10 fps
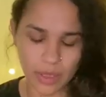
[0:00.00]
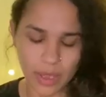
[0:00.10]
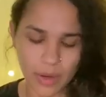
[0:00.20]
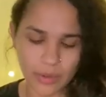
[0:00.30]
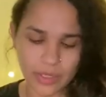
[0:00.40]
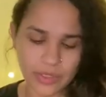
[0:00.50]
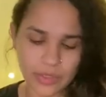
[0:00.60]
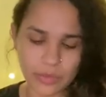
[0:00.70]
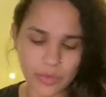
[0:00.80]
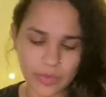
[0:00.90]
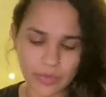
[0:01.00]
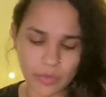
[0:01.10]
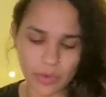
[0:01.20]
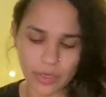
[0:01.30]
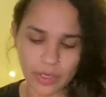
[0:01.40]
How are these two moving
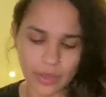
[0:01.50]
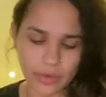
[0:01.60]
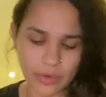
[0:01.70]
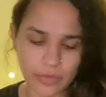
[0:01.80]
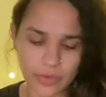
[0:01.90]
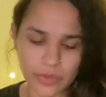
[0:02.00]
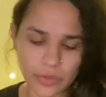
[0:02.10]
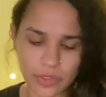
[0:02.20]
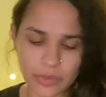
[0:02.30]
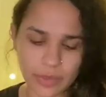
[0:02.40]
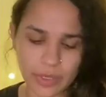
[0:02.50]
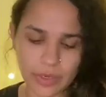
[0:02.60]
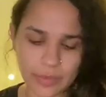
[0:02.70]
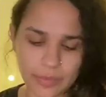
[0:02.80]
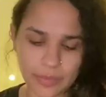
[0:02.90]
forward together, universe or
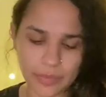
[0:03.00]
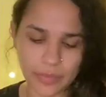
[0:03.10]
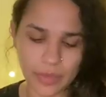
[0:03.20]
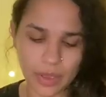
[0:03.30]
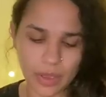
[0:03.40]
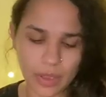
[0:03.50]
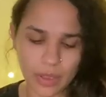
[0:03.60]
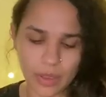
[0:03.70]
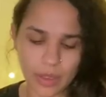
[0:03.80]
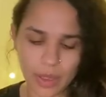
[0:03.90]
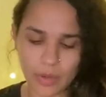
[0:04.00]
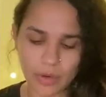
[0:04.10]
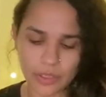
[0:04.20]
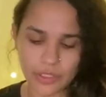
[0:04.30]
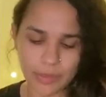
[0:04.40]
spirit? How
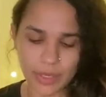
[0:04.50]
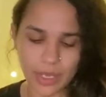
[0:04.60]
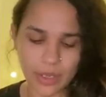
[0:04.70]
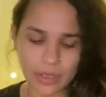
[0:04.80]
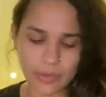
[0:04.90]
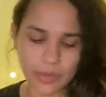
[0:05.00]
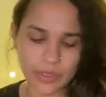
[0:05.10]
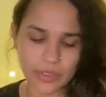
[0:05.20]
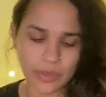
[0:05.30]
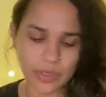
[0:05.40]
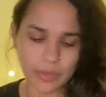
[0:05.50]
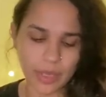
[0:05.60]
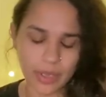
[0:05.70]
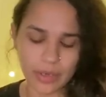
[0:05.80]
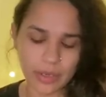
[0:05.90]
are Gemini and the person on their
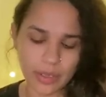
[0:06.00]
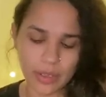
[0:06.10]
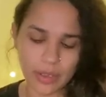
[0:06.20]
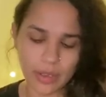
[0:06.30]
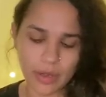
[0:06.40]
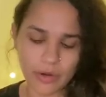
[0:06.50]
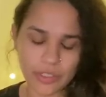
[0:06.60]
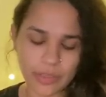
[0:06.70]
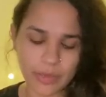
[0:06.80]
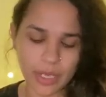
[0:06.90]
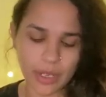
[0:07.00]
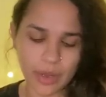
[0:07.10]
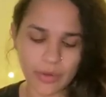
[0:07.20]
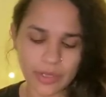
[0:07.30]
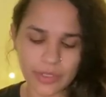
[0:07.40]
mind? How are Gemini?
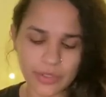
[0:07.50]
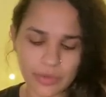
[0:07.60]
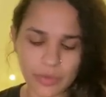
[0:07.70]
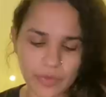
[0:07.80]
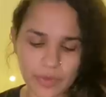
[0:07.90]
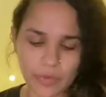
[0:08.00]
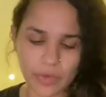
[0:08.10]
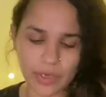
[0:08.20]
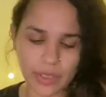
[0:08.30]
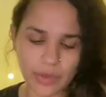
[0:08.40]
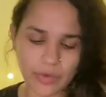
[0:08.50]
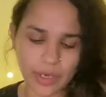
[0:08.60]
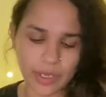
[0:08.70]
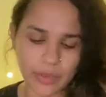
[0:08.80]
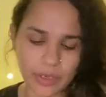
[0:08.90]
How are these two moving forward together right
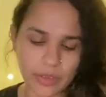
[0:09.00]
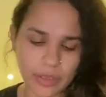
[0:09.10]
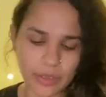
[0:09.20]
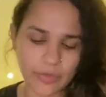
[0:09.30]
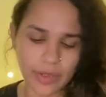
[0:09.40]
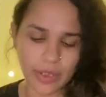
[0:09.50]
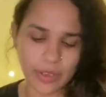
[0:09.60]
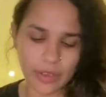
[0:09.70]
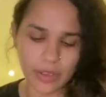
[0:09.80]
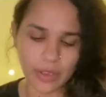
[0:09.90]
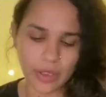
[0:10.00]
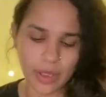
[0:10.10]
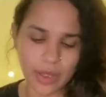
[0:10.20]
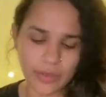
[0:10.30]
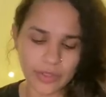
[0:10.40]
now? Can you clarify
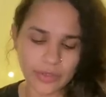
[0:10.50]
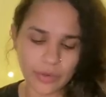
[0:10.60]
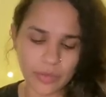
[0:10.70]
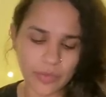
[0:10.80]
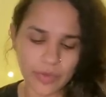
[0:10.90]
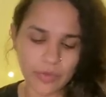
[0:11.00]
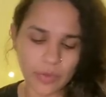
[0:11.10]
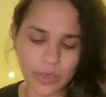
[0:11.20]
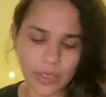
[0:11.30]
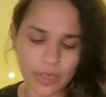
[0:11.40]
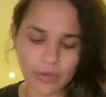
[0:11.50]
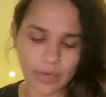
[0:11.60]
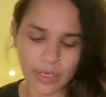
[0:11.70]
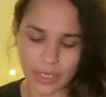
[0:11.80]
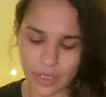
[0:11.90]
how these two are moving forward together
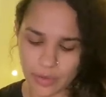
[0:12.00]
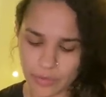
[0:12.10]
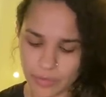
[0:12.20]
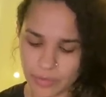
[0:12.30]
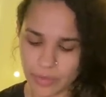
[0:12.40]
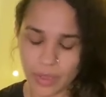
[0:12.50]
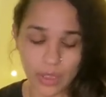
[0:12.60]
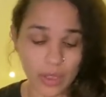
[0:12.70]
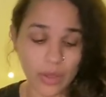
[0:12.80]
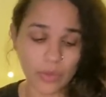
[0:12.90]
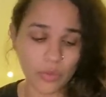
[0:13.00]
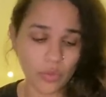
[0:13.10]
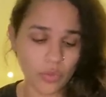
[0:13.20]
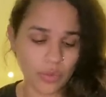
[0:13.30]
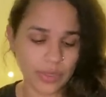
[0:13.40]
right now?
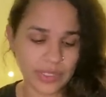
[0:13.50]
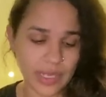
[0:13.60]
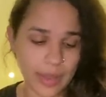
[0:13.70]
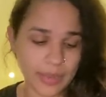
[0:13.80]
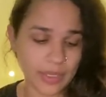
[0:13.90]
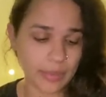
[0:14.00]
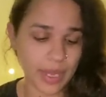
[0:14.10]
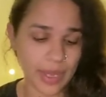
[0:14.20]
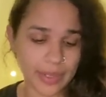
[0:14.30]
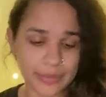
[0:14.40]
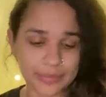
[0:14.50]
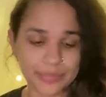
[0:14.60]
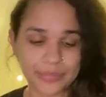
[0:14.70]
Ooh, stabbed in the back.